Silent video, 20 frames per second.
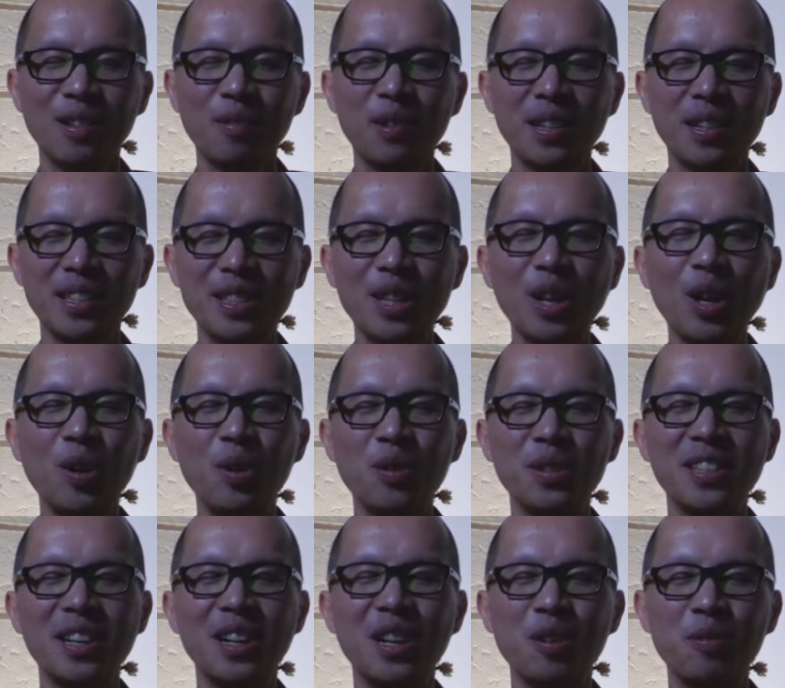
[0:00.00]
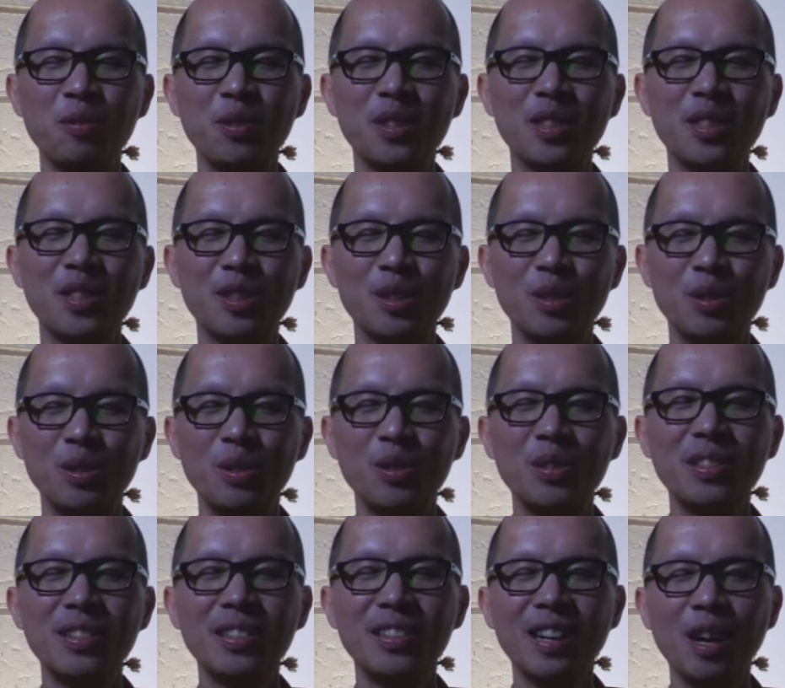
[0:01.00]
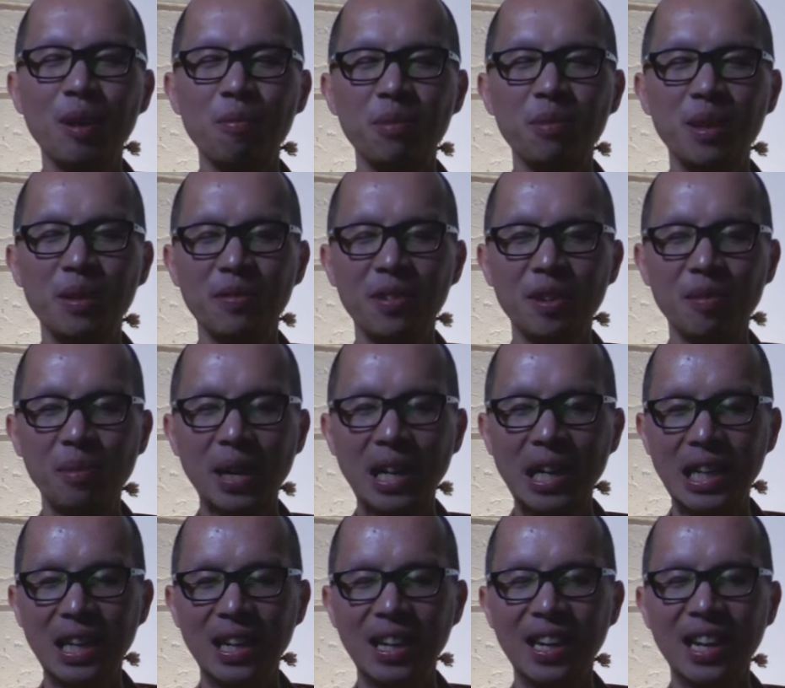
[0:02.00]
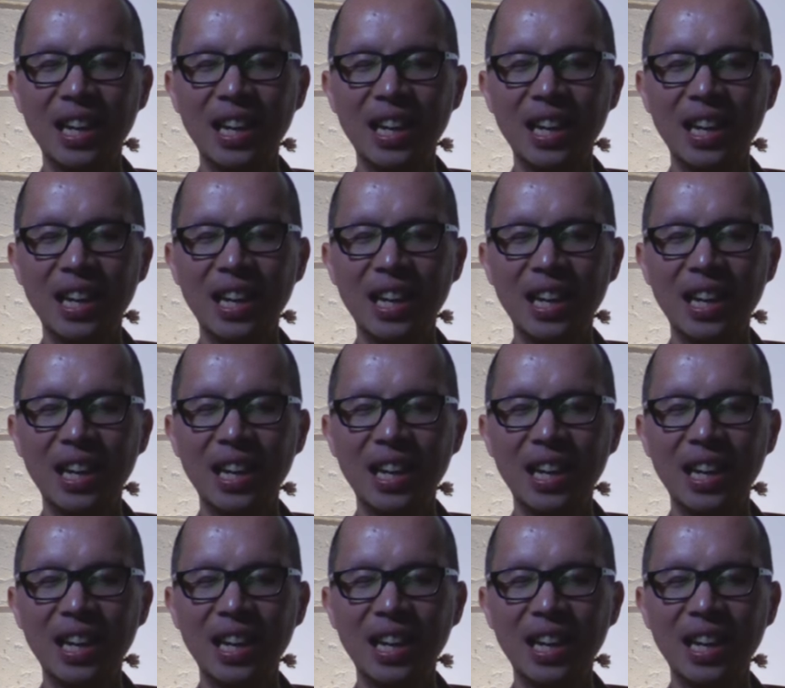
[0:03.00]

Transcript: because that always helps to uplift the mind.